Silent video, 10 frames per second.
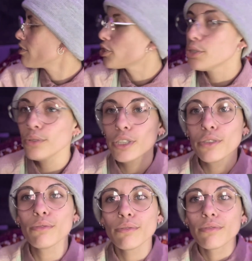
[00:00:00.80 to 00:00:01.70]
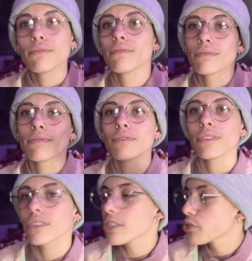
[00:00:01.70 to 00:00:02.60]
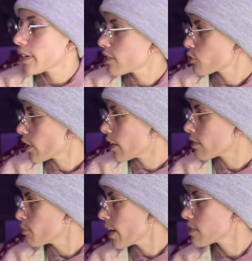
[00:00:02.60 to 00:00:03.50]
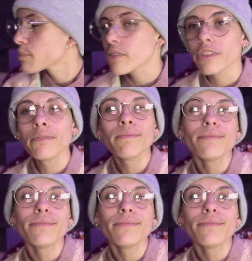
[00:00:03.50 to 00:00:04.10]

Choo choo. It's the trans train passing through.